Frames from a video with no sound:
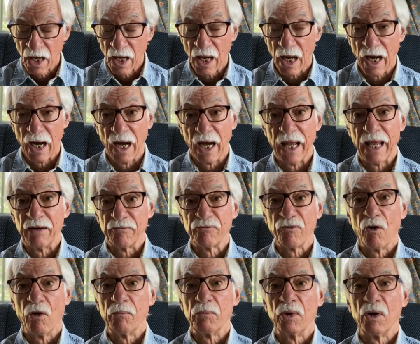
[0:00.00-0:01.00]
and
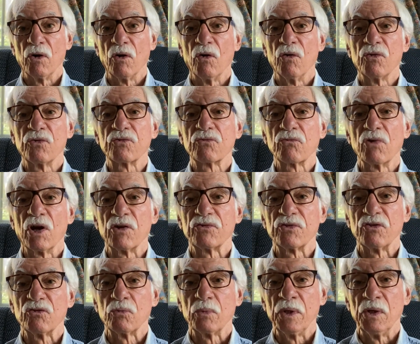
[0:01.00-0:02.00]
form the Earth's crust
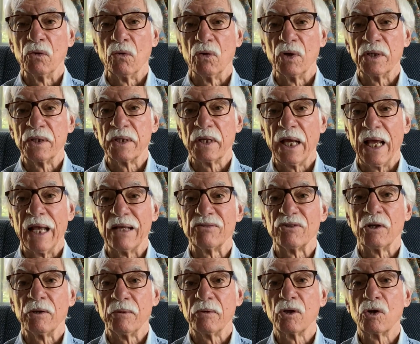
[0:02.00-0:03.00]
as we know it, as
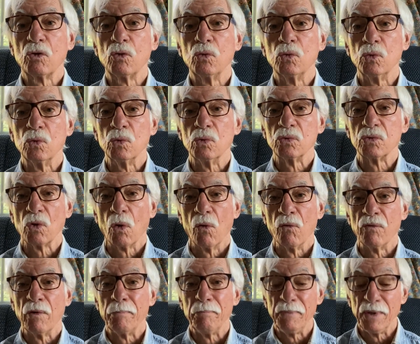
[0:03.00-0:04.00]
it cooled
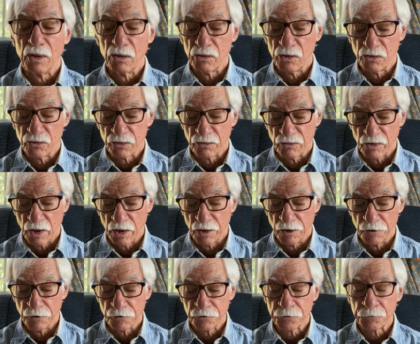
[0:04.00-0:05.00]
over millions of
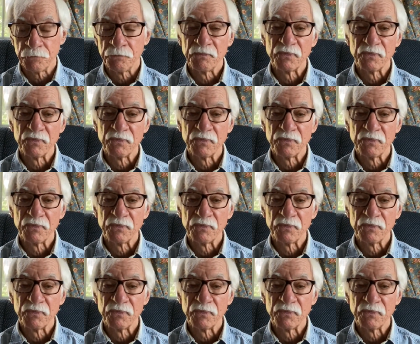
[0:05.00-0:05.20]
years.